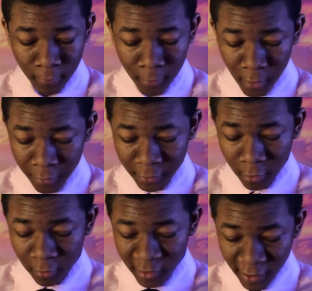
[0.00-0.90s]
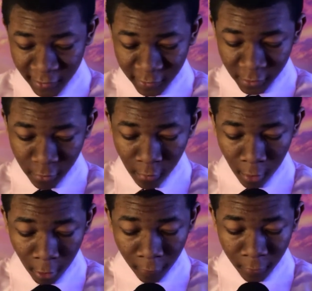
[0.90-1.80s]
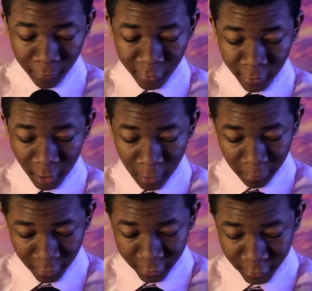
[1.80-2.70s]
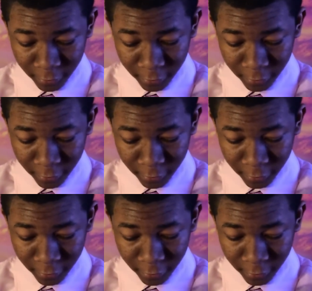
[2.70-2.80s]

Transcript: There is no task too hard for him to accomplish.